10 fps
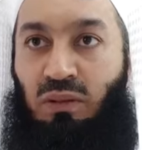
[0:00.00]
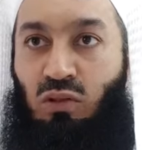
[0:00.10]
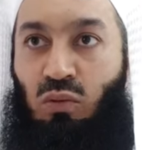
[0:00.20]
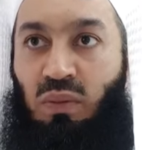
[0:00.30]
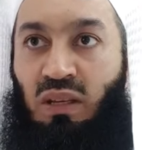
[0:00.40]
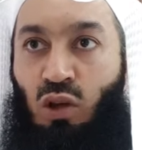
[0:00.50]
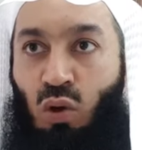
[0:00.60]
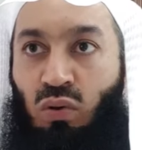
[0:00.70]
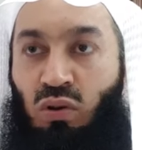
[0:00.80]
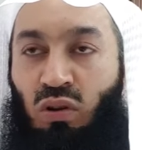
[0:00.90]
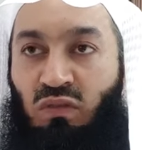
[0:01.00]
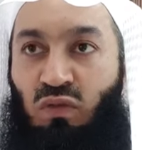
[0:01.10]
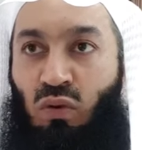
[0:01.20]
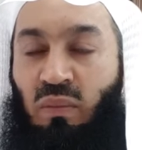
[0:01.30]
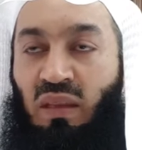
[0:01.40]
people to be known not
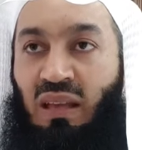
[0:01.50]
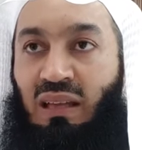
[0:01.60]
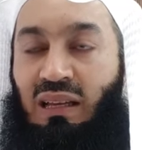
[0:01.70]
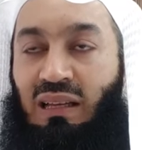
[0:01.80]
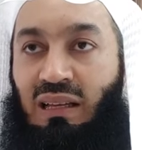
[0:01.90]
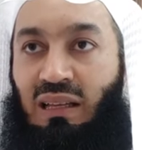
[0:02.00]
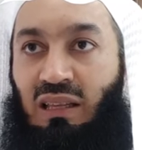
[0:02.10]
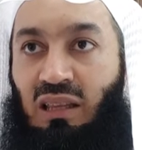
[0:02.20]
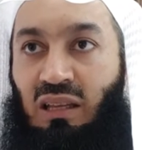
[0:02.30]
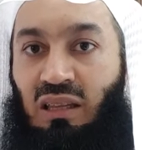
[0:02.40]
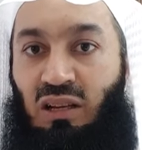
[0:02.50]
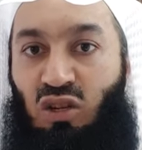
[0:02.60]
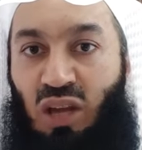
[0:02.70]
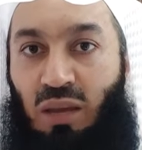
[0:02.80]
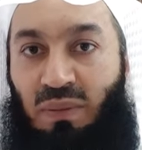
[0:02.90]
for
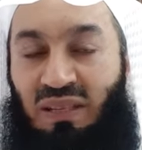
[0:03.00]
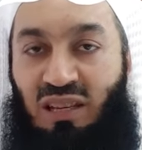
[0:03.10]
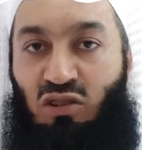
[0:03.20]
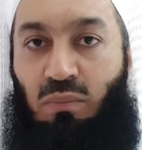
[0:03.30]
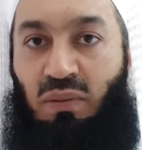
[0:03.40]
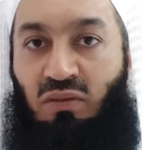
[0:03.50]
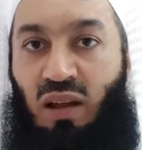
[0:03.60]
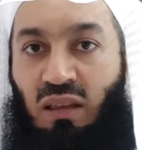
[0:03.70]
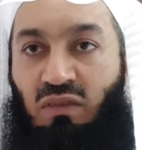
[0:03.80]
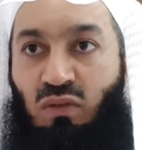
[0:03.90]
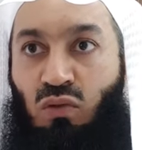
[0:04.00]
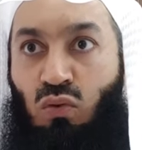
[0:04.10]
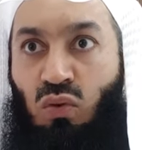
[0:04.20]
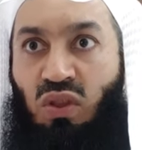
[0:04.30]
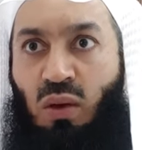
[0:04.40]
their shape, etc., but rather for
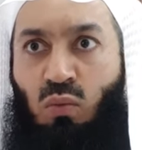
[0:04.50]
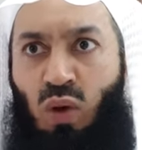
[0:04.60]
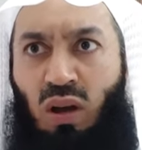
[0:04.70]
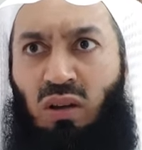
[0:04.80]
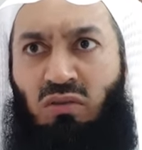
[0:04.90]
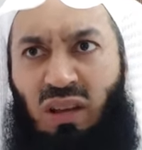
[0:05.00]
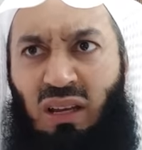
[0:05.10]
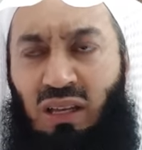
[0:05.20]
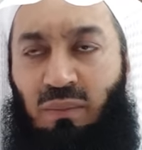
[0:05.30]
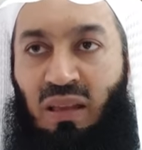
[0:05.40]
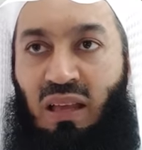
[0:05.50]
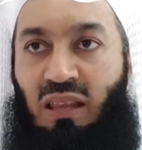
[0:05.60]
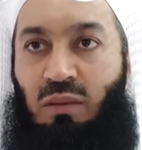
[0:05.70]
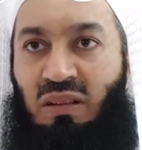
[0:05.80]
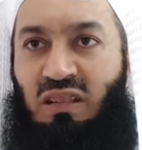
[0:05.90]
who they were, really.
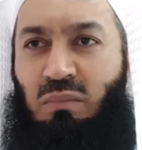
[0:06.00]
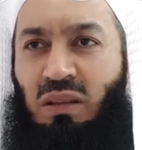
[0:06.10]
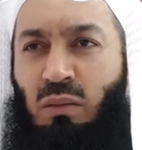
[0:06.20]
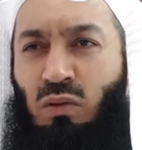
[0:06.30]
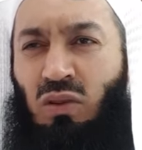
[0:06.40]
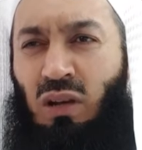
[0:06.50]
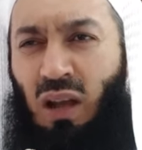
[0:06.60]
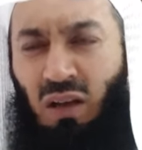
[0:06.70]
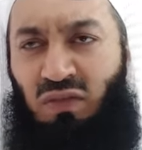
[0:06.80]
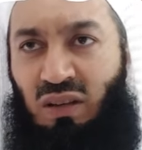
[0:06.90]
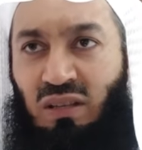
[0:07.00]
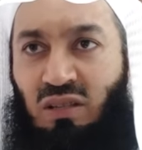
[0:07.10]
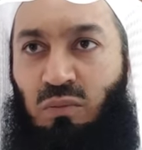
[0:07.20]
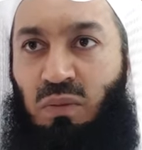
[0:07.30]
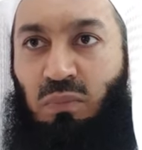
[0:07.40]
They must have been the most
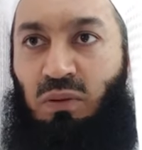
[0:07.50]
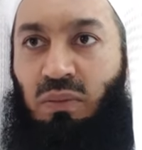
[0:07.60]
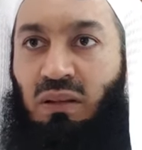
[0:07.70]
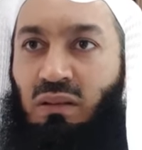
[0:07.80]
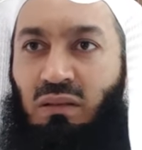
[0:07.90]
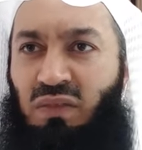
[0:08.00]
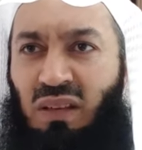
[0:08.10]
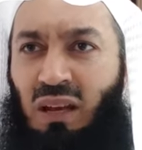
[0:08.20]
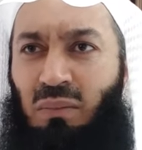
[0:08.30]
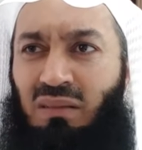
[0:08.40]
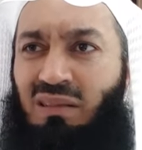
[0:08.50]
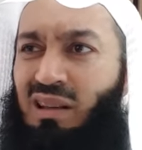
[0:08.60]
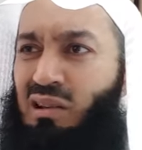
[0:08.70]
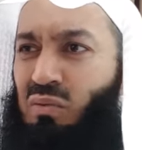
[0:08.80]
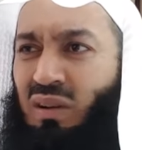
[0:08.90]
loveliest people. But forget about
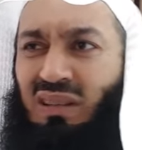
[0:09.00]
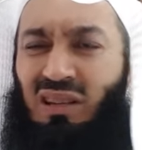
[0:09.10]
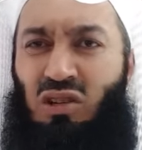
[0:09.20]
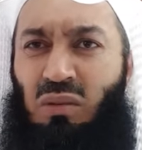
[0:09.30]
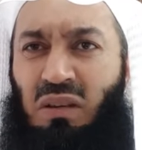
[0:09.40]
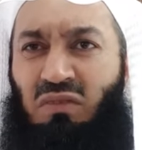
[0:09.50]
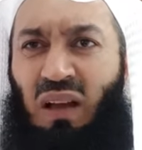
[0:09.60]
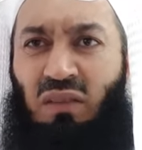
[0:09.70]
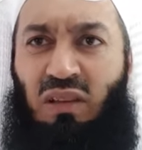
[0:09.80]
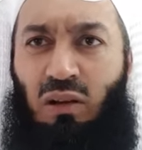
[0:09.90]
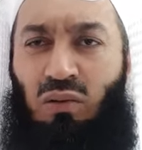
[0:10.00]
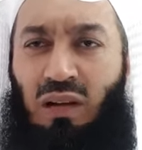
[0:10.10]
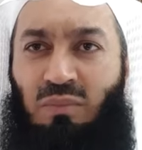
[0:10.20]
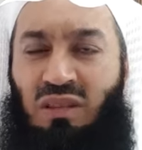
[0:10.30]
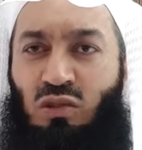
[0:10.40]
what their shape. I mean, 5
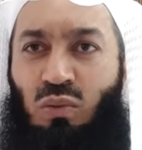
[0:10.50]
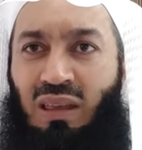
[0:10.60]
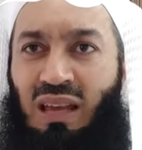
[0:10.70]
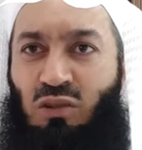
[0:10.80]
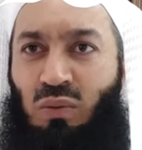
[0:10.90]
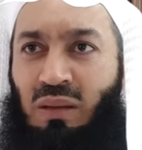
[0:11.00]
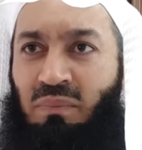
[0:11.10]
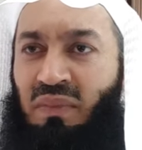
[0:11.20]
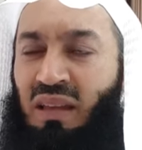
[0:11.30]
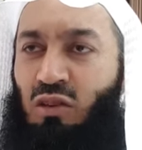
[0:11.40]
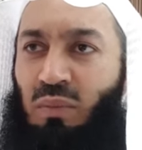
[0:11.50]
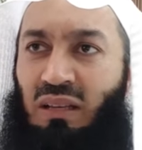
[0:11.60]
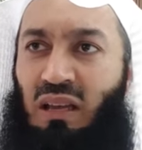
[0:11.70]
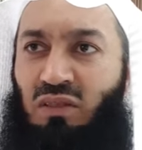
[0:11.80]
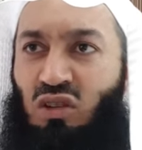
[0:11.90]
kilograms this way, that way. You
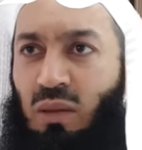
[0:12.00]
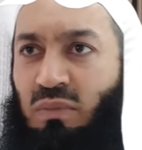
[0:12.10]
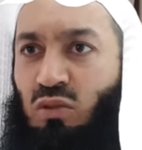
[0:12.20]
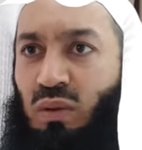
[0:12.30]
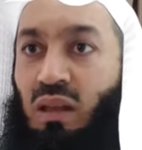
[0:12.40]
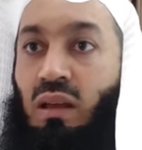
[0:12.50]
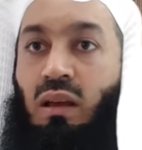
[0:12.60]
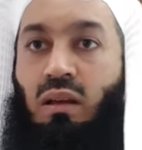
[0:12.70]
might have a shape this way.